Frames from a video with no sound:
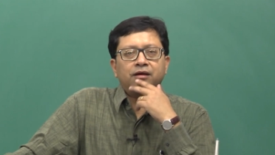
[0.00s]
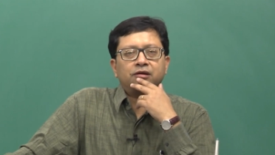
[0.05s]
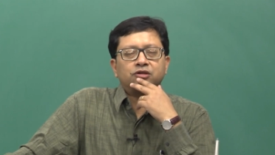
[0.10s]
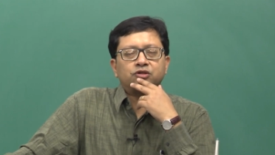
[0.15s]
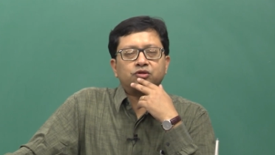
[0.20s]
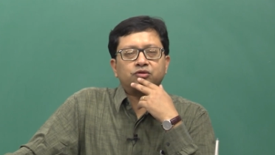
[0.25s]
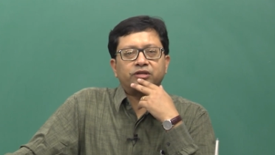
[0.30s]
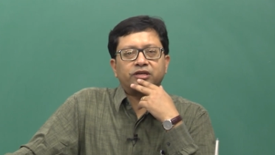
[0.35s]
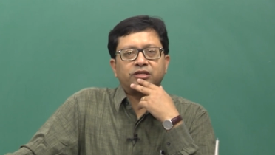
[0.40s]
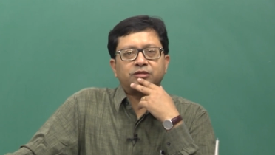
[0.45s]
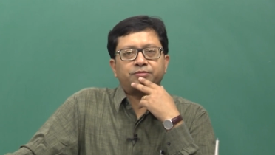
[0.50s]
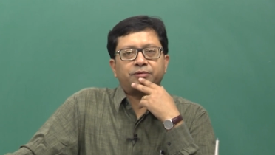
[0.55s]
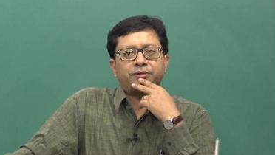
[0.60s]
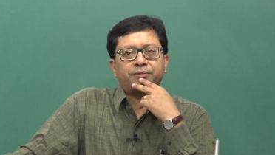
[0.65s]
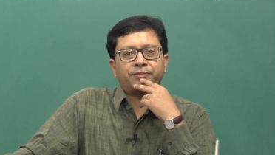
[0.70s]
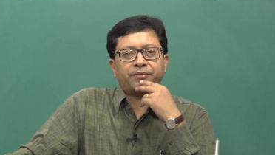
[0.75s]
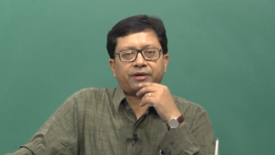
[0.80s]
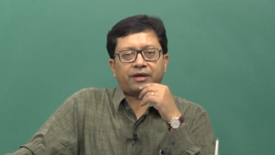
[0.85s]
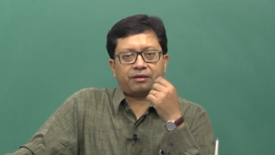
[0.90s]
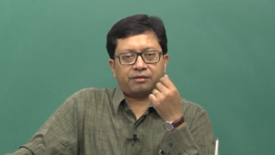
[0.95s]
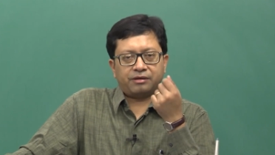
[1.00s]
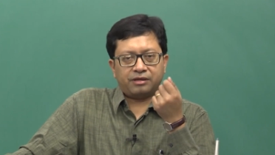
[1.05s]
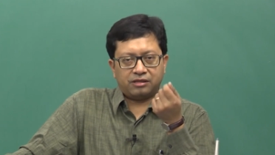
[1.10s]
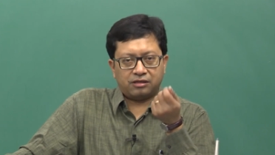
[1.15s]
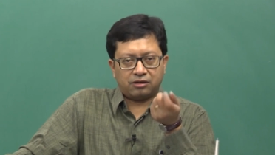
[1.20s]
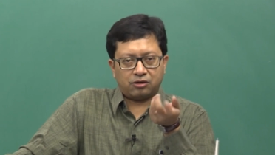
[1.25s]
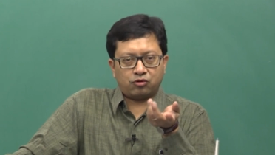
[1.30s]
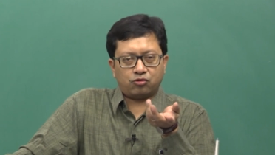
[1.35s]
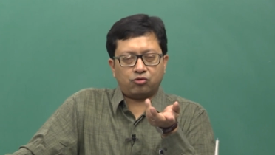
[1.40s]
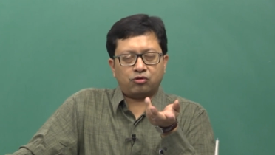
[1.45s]
So, the experiment can be
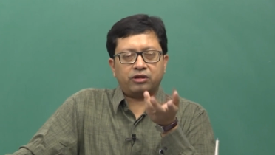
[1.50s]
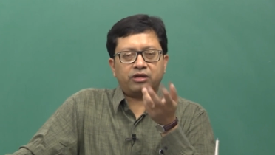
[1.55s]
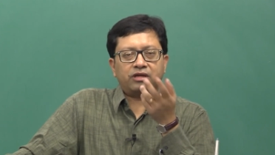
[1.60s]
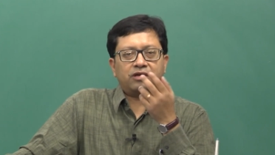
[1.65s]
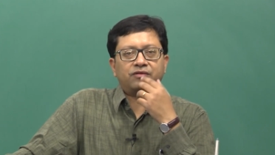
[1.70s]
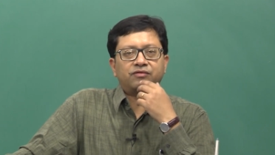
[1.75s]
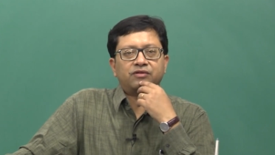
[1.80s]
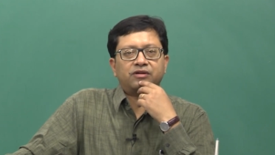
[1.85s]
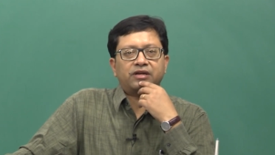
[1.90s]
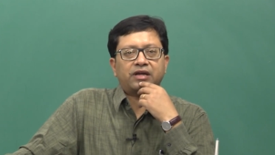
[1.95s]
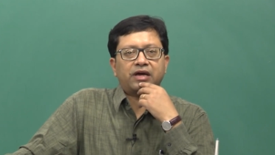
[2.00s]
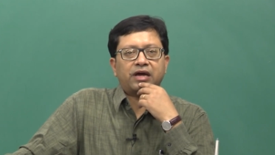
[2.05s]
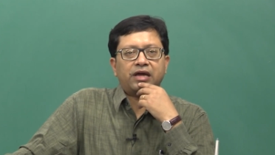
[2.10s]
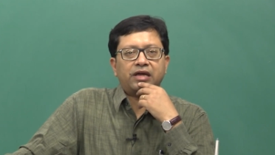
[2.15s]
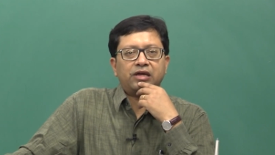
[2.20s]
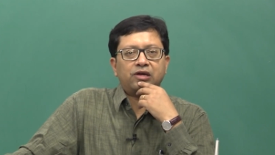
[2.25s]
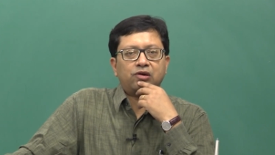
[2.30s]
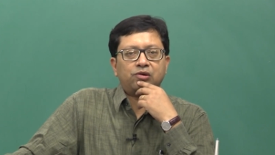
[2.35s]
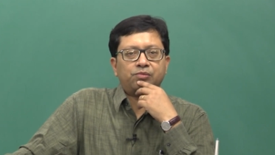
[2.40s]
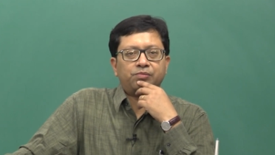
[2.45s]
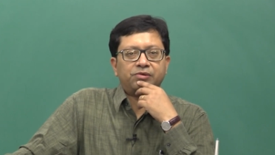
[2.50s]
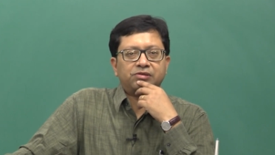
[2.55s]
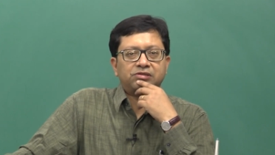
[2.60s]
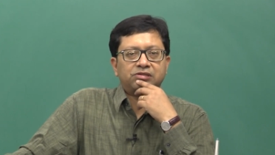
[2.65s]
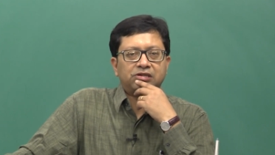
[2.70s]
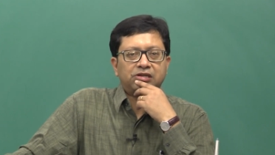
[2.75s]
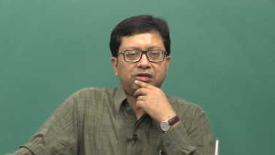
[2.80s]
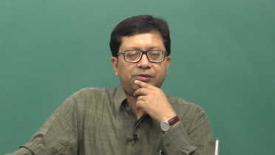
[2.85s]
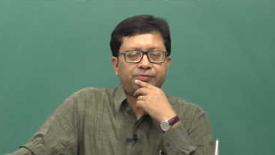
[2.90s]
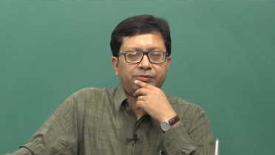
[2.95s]
either rolling of the die or
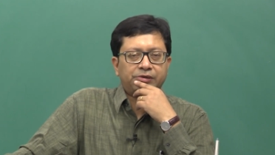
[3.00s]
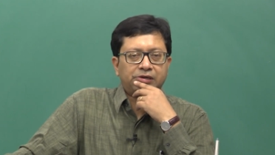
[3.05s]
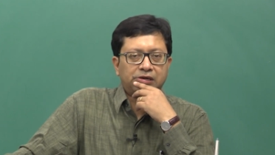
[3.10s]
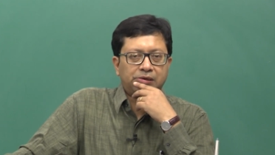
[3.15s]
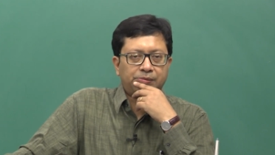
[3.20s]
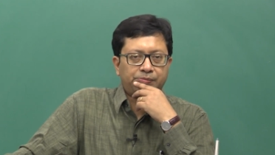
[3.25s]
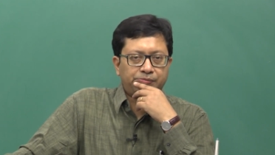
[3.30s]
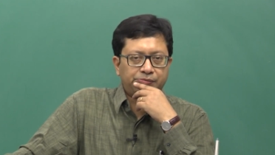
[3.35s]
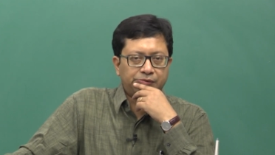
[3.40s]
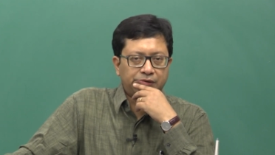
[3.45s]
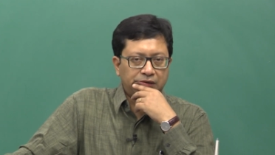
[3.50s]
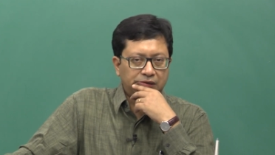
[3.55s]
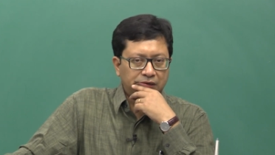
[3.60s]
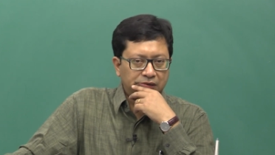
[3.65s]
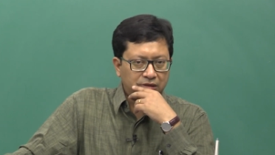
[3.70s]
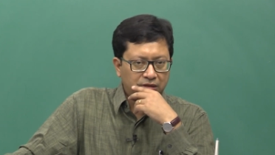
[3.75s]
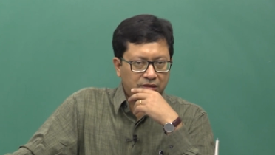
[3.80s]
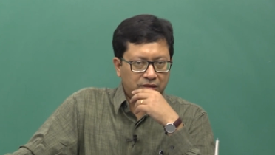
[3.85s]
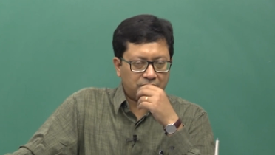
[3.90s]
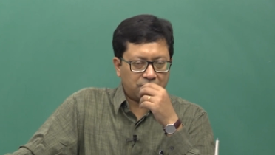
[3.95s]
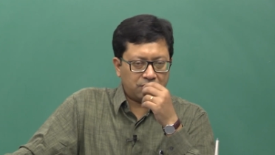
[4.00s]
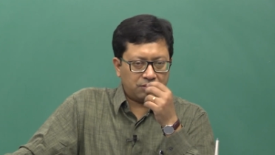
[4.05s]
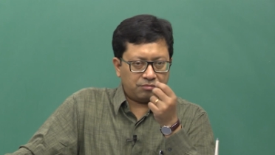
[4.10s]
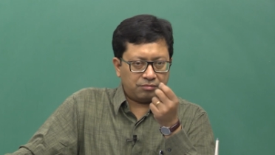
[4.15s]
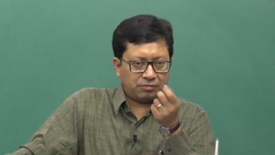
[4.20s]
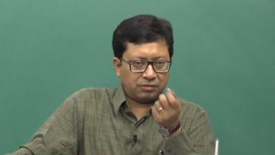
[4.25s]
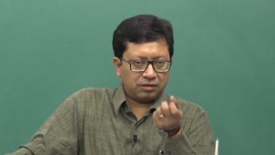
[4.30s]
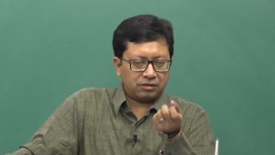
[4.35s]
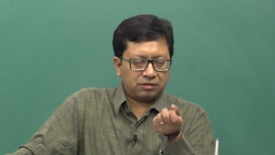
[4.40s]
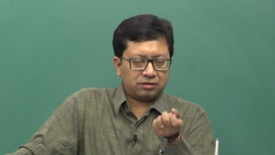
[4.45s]
basically picking up
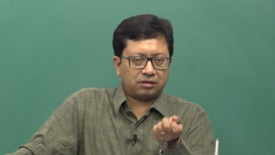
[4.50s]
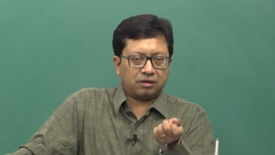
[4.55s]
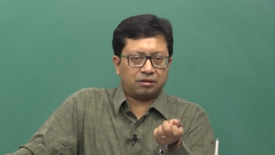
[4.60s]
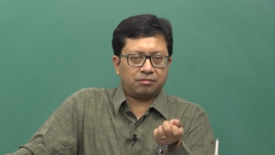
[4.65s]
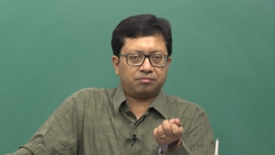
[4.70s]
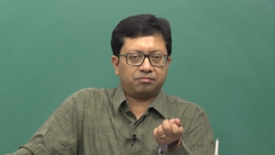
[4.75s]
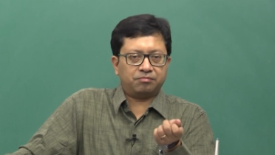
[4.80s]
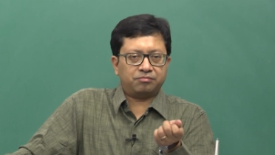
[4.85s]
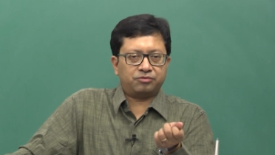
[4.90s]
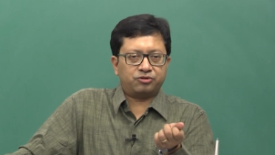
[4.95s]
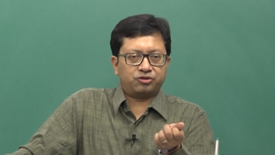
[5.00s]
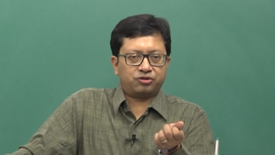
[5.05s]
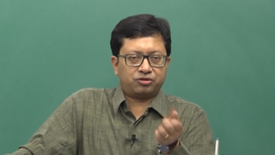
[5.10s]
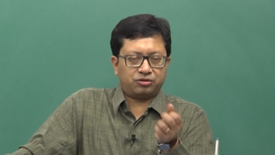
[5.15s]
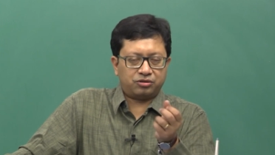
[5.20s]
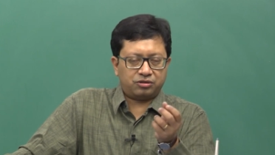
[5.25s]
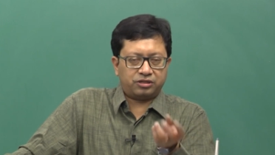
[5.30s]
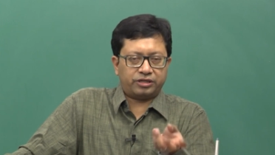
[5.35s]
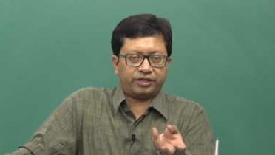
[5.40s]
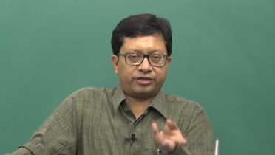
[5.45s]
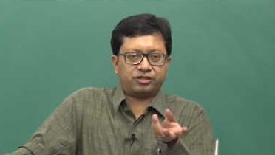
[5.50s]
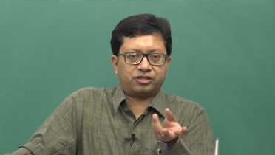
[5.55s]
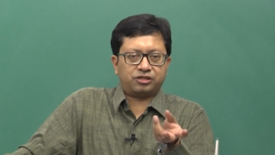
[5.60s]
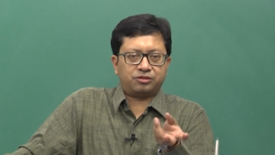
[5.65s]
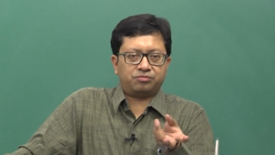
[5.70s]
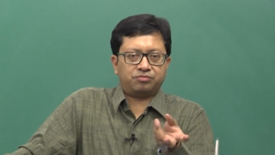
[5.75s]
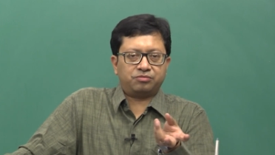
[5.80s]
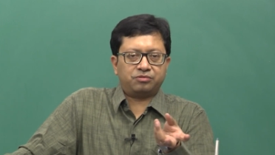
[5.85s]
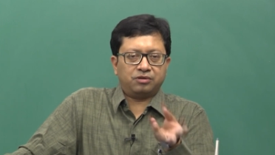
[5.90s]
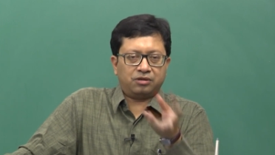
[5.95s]
some chits
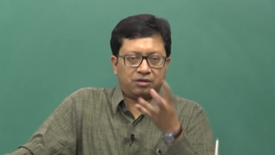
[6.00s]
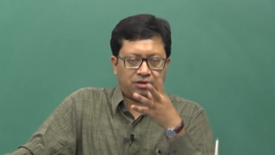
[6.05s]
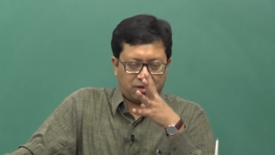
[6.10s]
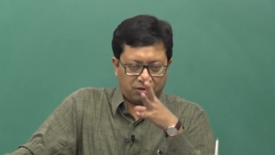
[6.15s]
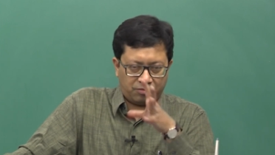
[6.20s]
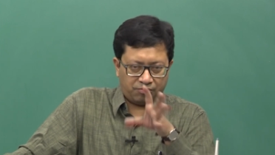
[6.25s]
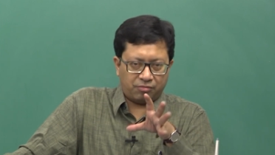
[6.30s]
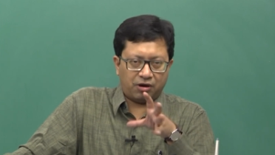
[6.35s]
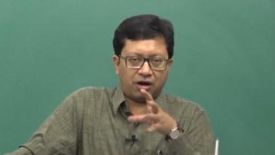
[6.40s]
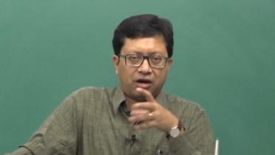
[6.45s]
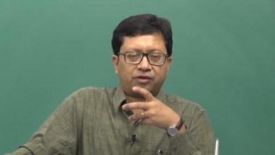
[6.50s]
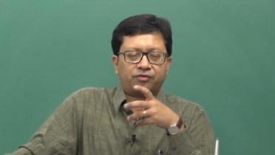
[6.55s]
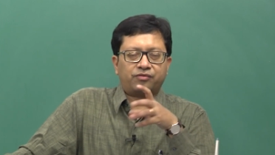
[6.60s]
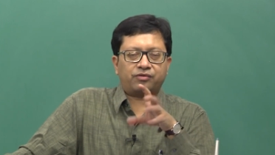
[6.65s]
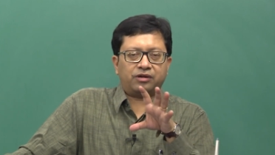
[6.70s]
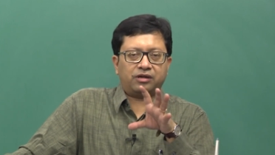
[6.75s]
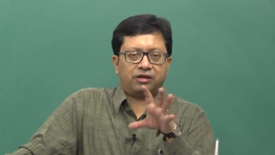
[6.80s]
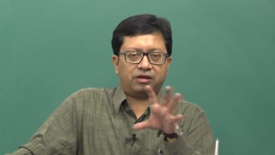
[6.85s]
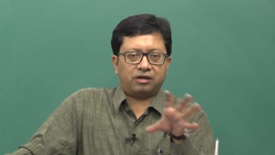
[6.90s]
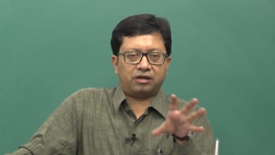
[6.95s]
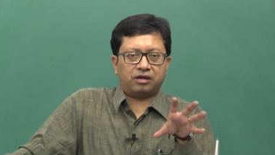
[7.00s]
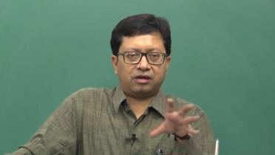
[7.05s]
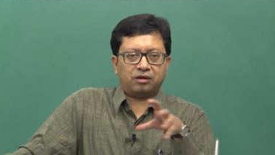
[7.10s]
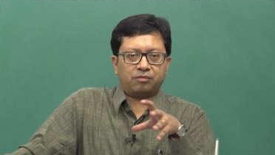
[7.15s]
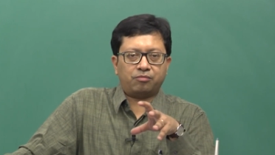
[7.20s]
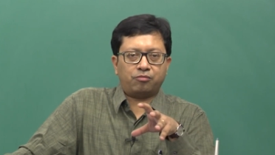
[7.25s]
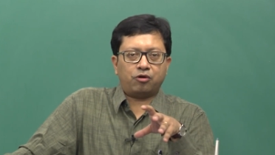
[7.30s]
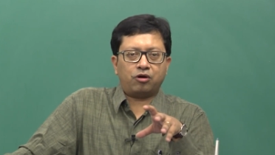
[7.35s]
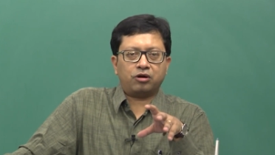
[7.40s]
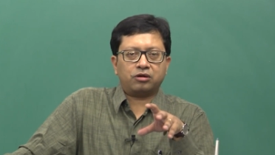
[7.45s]
marked in a
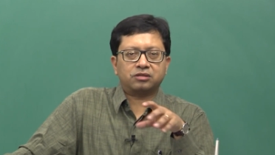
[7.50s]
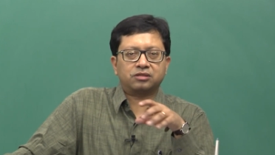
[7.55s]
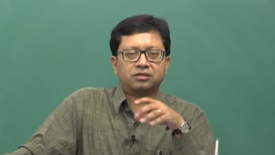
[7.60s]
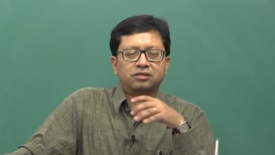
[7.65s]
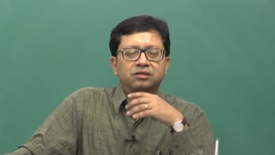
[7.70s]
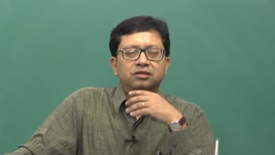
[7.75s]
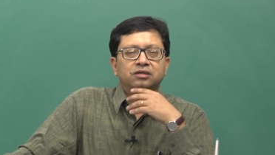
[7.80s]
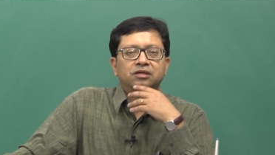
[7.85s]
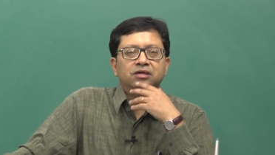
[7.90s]
box.